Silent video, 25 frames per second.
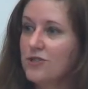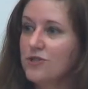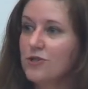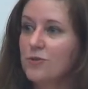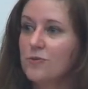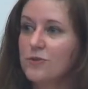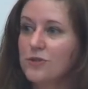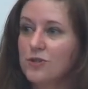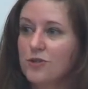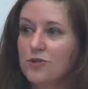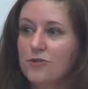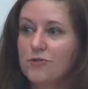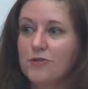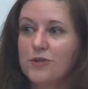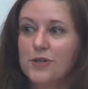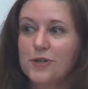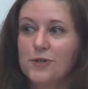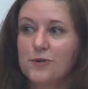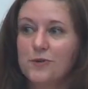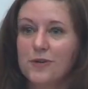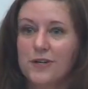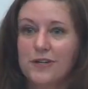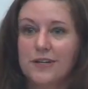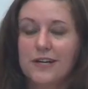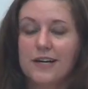So its
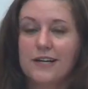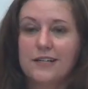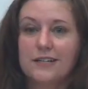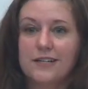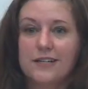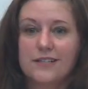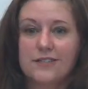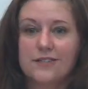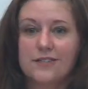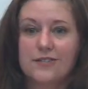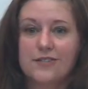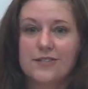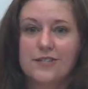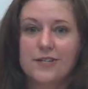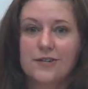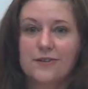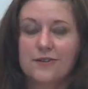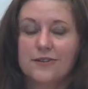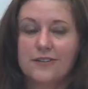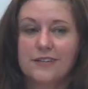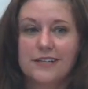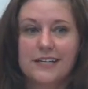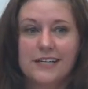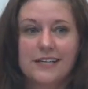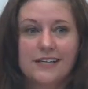crew are not
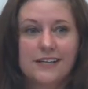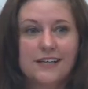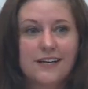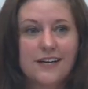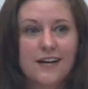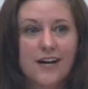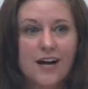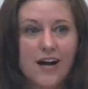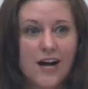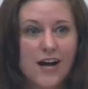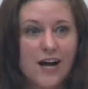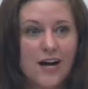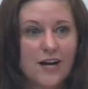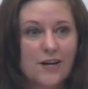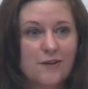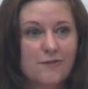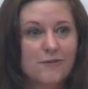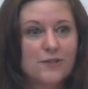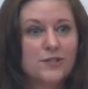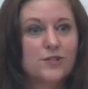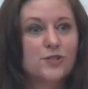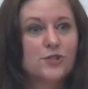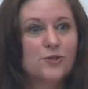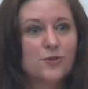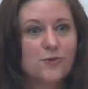necessarily
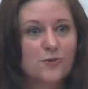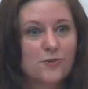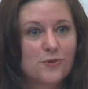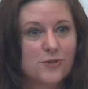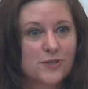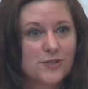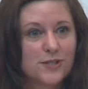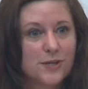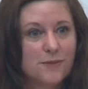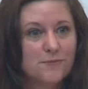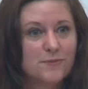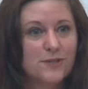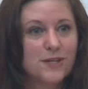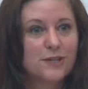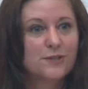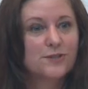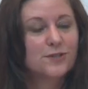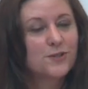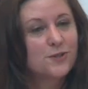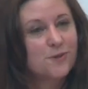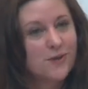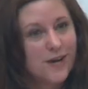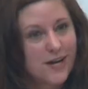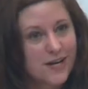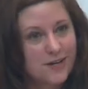Irish or subject
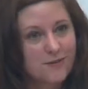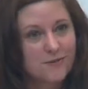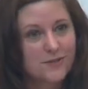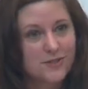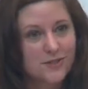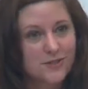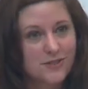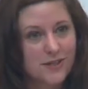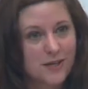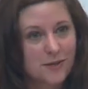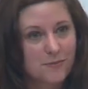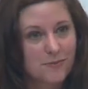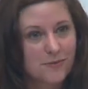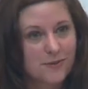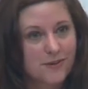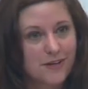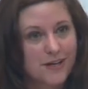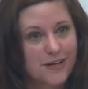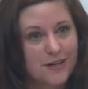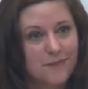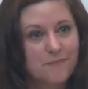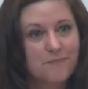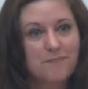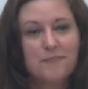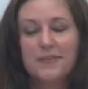to Irish labor
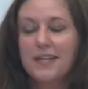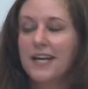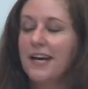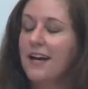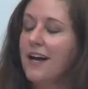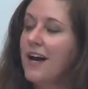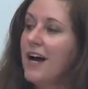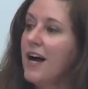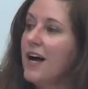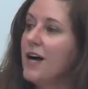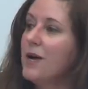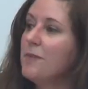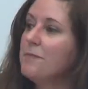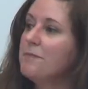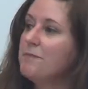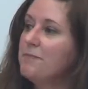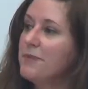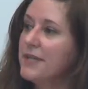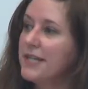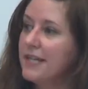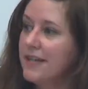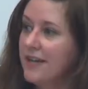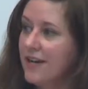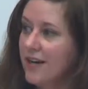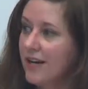law.
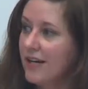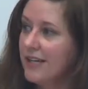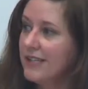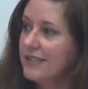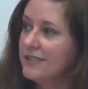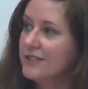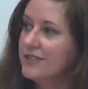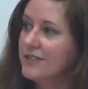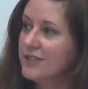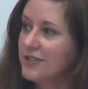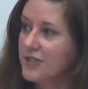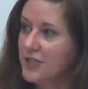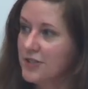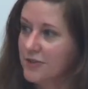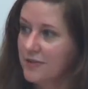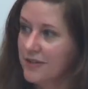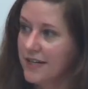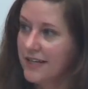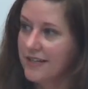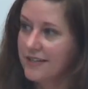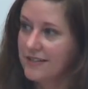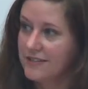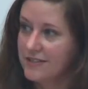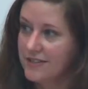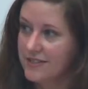Because the
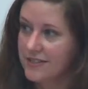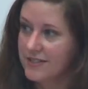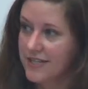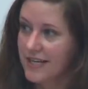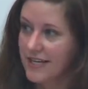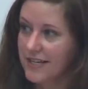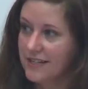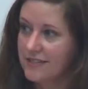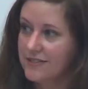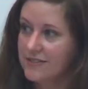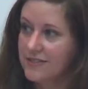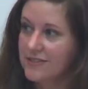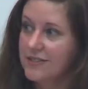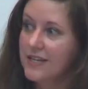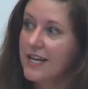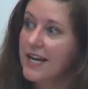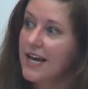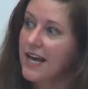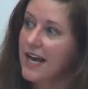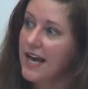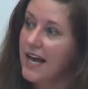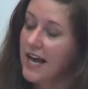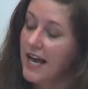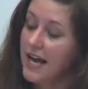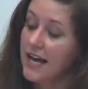United States
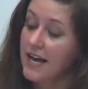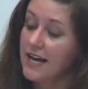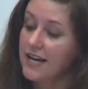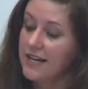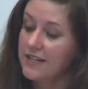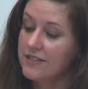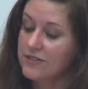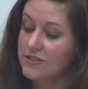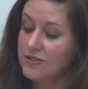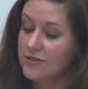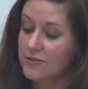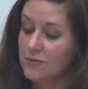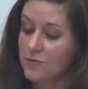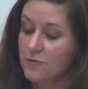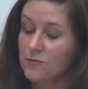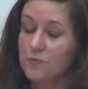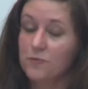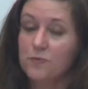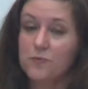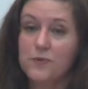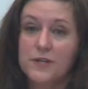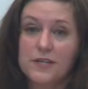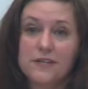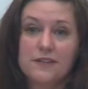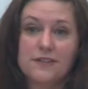has,
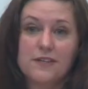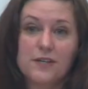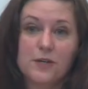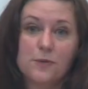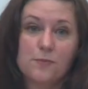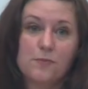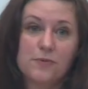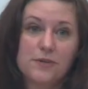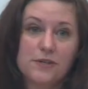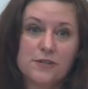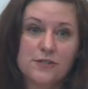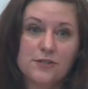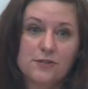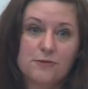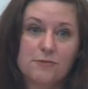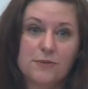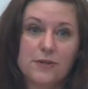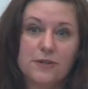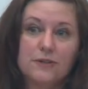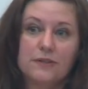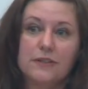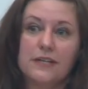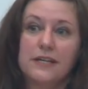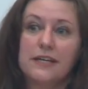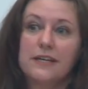we think pretty
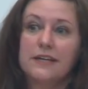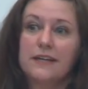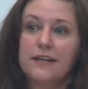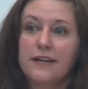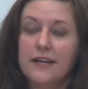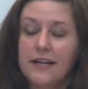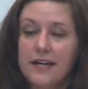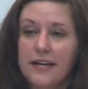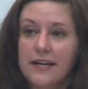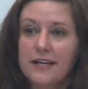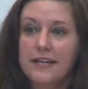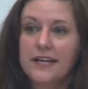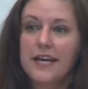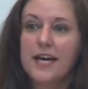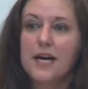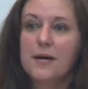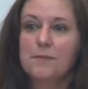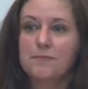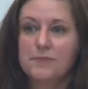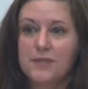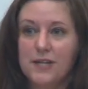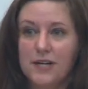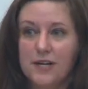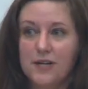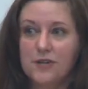smartly,
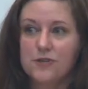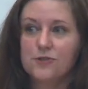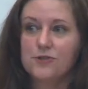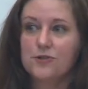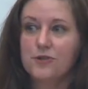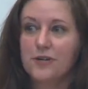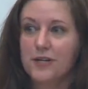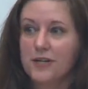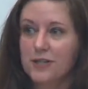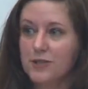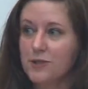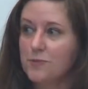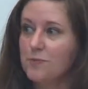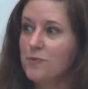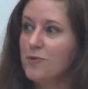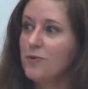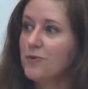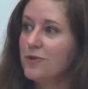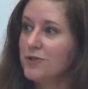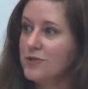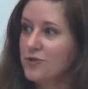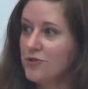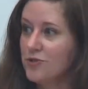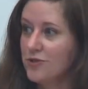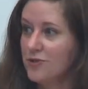kept air
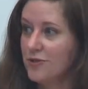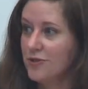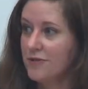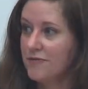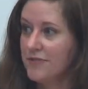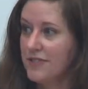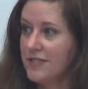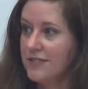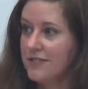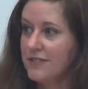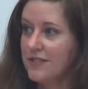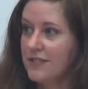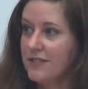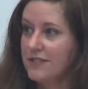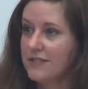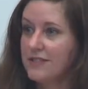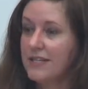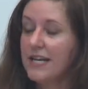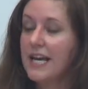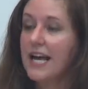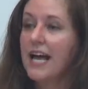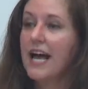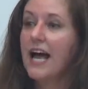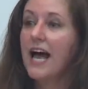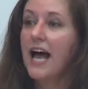transport services
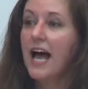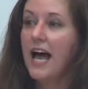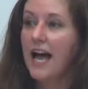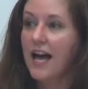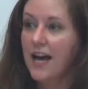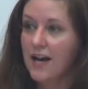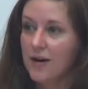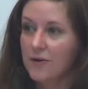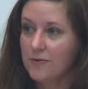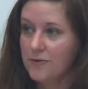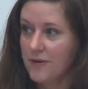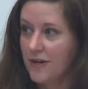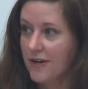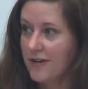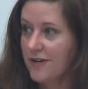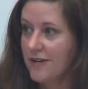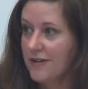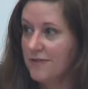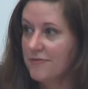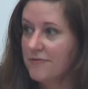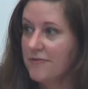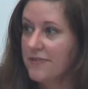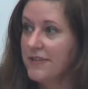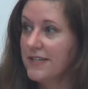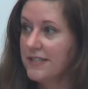out
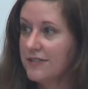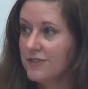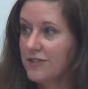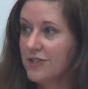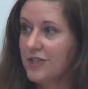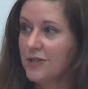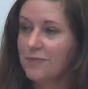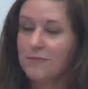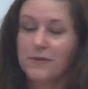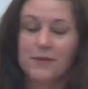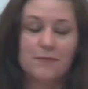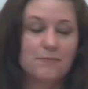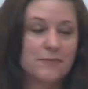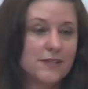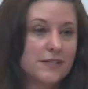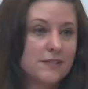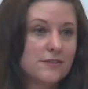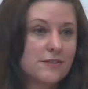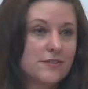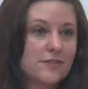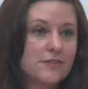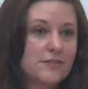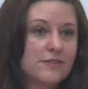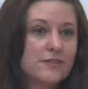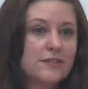of its
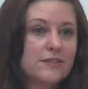commitments